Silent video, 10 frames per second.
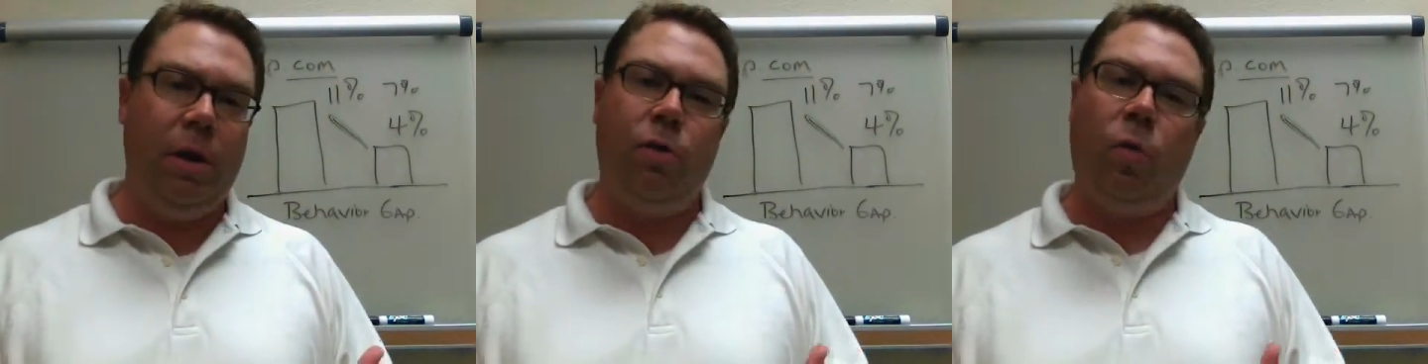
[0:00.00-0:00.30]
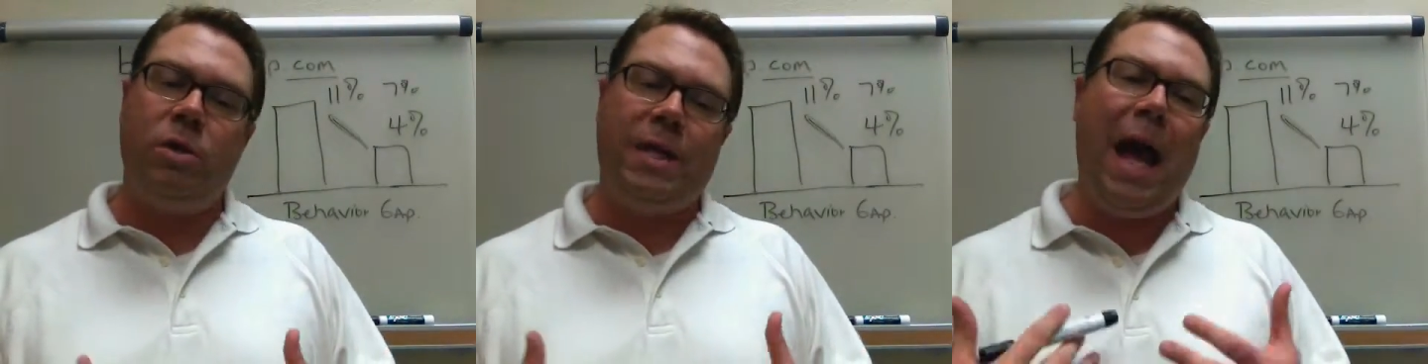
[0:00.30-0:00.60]
In
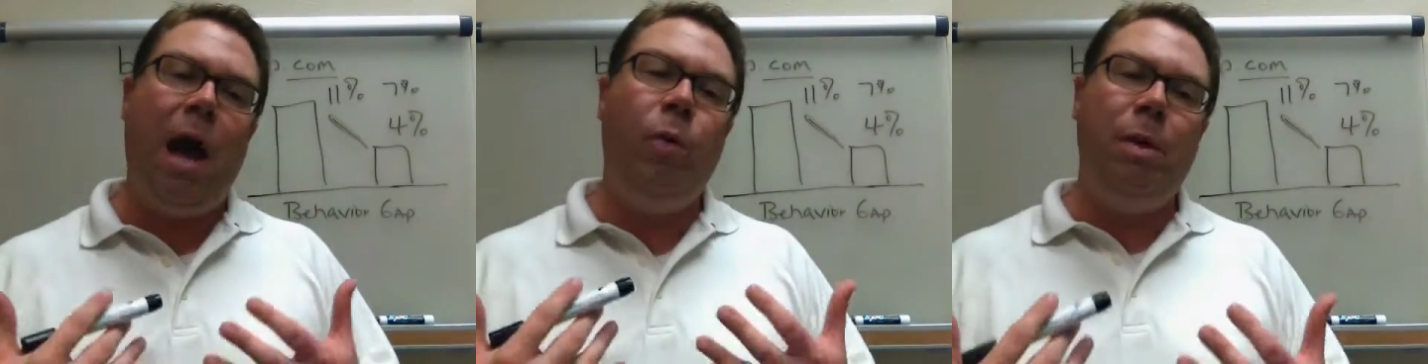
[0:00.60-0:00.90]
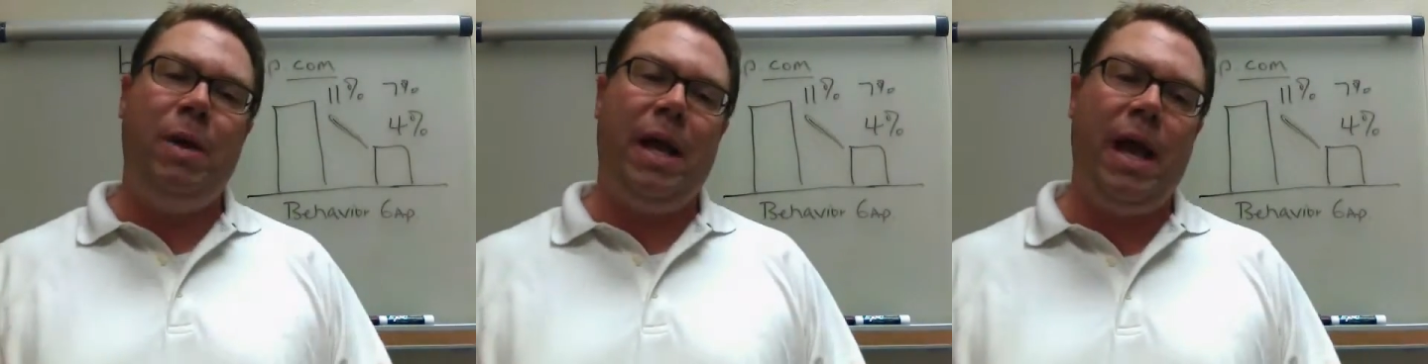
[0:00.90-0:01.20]
other words, how
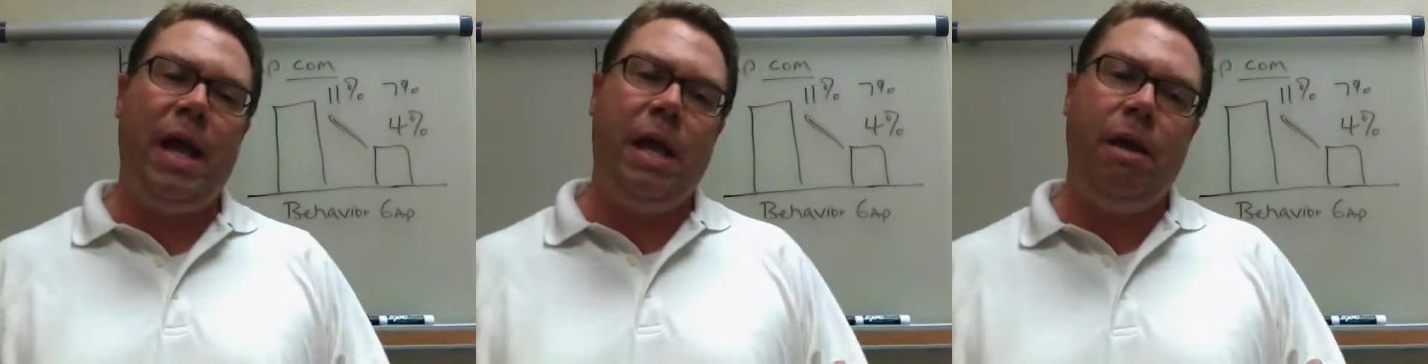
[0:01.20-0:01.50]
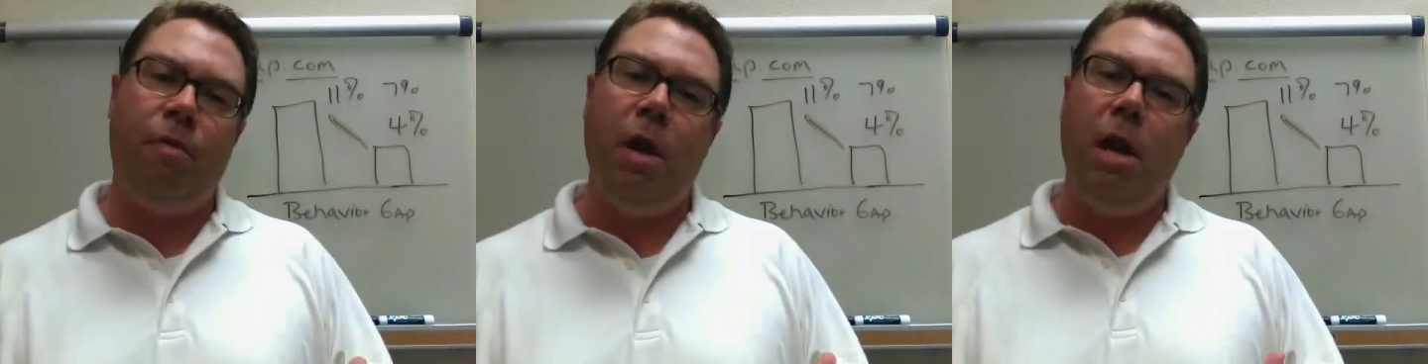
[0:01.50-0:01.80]
we
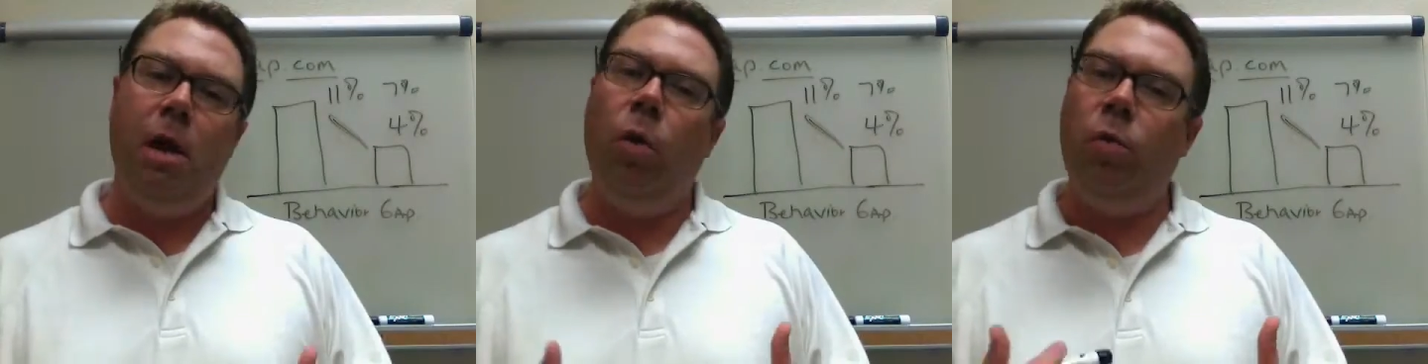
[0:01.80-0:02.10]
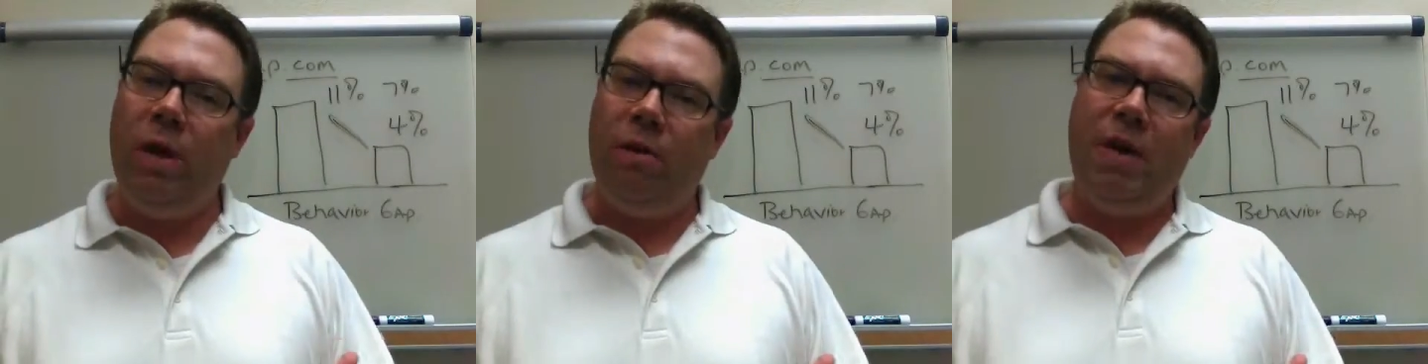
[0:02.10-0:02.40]
behave
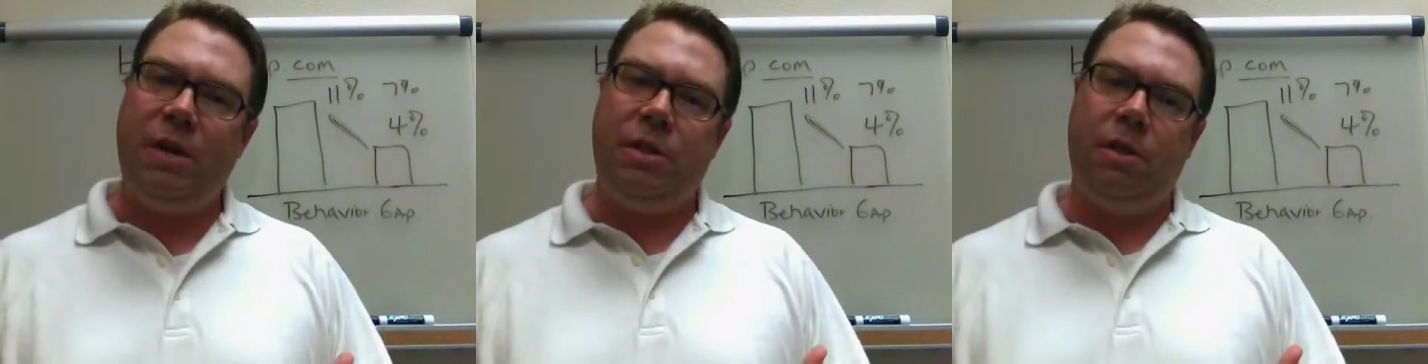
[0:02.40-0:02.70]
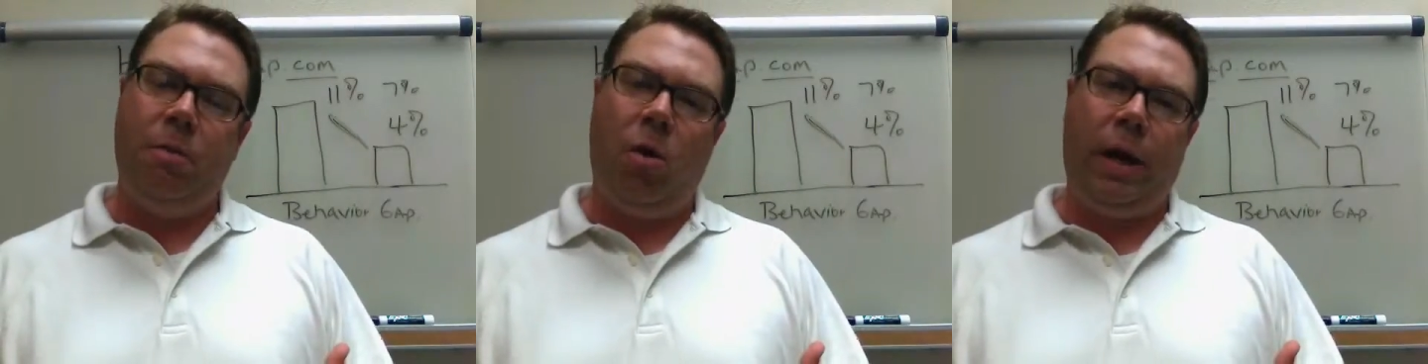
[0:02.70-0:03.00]
when we invest
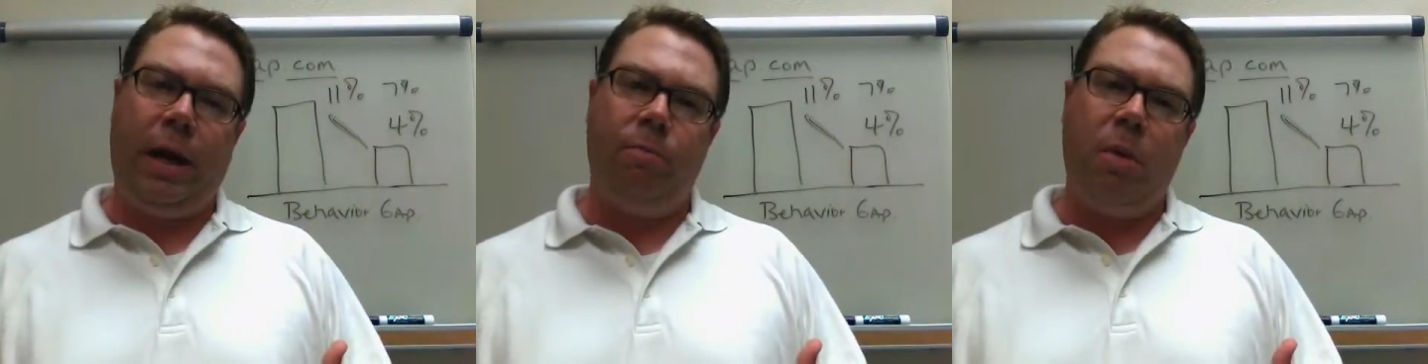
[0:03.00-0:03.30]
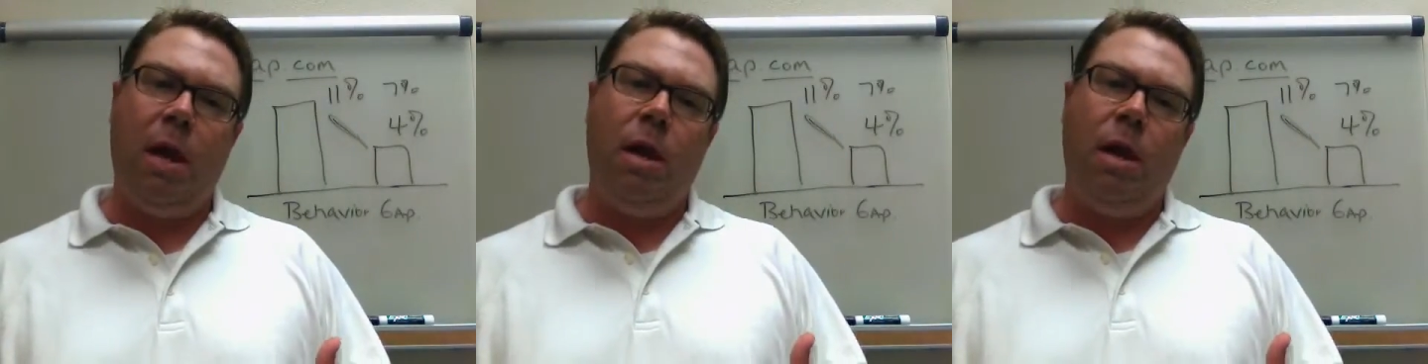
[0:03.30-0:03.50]
in the market.